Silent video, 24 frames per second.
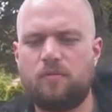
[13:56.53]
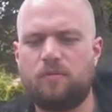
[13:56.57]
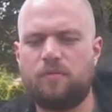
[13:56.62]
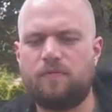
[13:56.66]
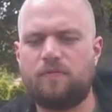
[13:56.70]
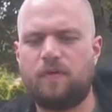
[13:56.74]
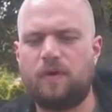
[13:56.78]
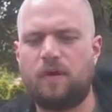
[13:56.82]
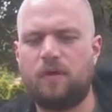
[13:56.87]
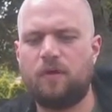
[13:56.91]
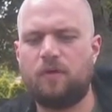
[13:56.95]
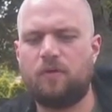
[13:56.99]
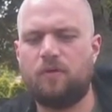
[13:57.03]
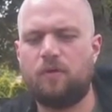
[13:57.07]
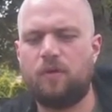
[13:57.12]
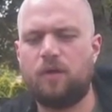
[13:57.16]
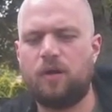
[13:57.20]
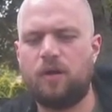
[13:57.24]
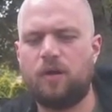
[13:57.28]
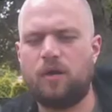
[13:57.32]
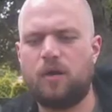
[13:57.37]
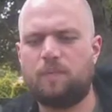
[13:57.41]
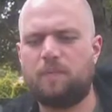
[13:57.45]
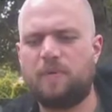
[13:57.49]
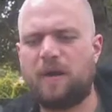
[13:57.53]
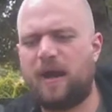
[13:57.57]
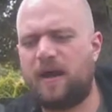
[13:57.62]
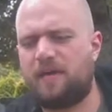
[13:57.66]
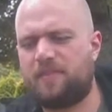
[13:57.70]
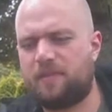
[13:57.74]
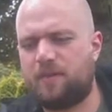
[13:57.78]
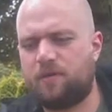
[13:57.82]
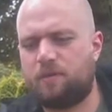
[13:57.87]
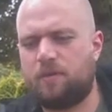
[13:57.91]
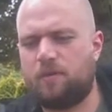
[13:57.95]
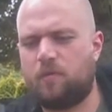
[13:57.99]
follow a
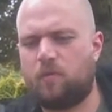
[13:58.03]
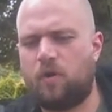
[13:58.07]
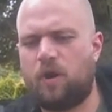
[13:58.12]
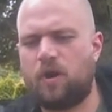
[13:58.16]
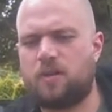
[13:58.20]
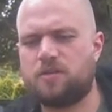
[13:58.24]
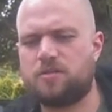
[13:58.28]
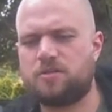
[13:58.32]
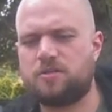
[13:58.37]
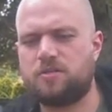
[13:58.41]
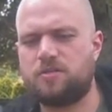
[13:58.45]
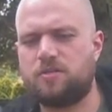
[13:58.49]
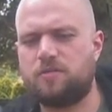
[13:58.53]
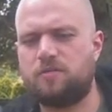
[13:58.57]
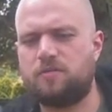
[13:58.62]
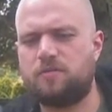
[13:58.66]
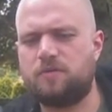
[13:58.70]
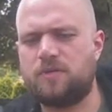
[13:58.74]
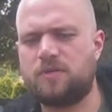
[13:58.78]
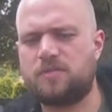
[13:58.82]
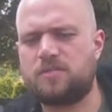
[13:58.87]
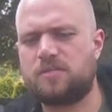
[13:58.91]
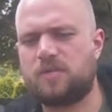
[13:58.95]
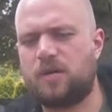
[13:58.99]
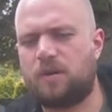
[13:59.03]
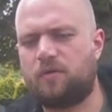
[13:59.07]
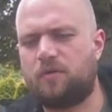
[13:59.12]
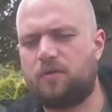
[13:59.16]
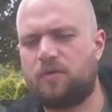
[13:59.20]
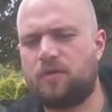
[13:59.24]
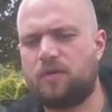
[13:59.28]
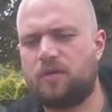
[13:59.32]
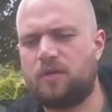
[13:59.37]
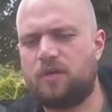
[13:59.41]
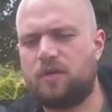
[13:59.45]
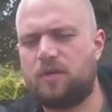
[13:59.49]
path that we want to. That's not
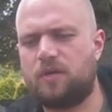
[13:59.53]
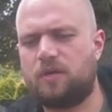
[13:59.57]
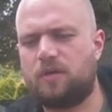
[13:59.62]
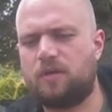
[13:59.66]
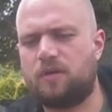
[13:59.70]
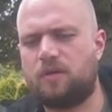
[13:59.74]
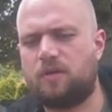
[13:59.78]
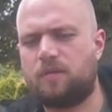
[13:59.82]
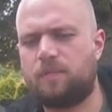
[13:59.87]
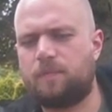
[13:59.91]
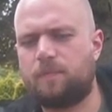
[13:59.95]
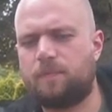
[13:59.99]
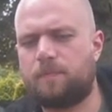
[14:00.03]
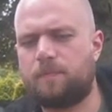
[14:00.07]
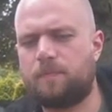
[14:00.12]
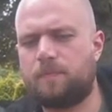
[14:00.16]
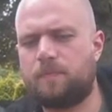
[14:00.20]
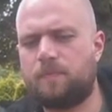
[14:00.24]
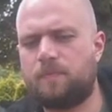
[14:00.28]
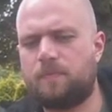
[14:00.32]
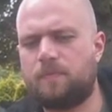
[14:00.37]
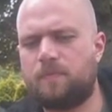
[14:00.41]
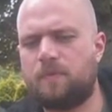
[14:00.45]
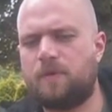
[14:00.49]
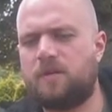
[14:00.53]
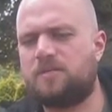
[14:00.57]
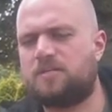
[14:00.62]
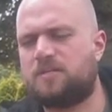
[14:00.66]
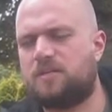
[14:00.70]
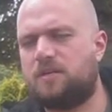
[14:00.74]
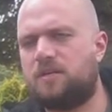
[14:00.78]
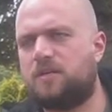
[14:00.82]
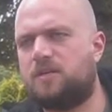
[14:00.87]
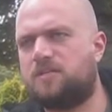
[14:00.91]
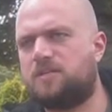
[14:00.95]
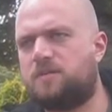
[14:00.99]

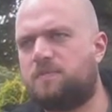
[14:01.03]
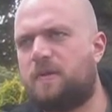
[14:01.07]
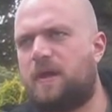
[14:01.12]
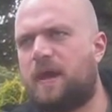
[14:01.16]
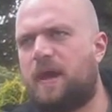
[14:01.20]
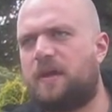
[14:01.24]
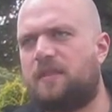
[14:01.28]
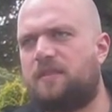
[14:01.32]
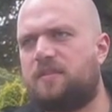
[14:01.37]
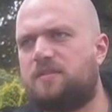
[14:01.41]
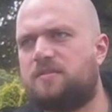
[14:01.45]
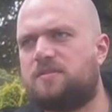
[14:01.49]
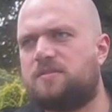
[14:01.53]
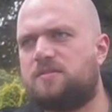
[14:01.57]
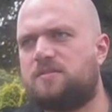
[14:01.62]
necessarily it's a path